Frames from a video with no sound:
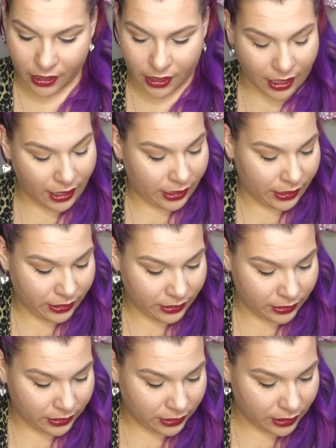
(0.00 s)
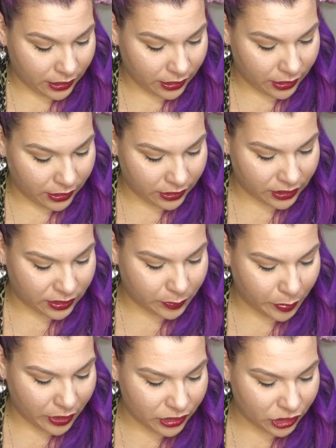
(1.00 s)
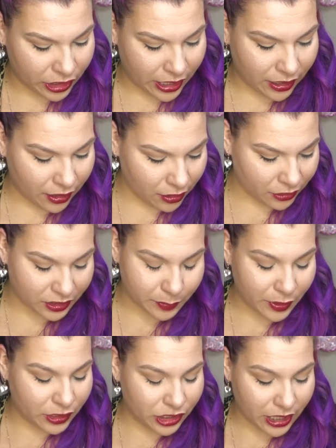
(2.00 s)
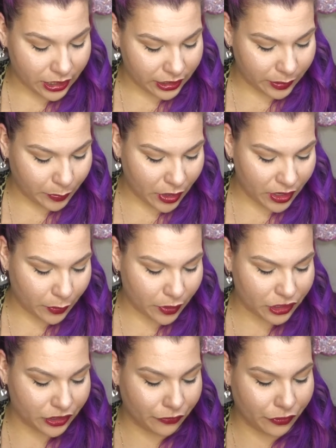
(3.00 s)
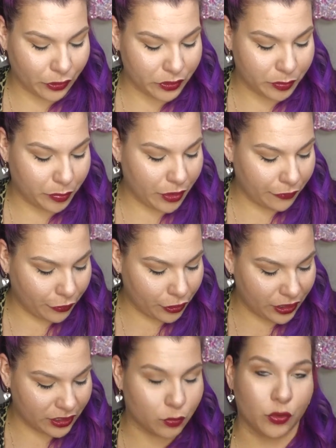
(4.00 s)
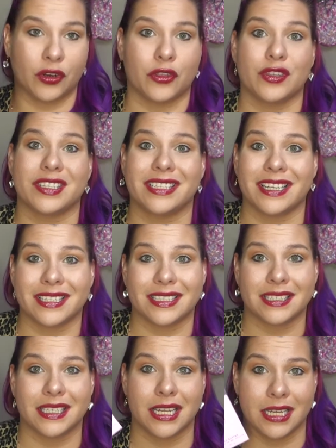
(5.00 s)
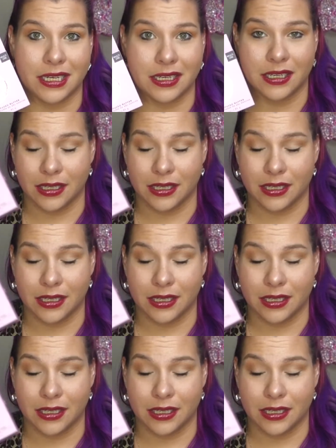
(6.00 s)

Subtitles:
And the Spongel or Spongelli Body Wash Infused Buffer is worth $16.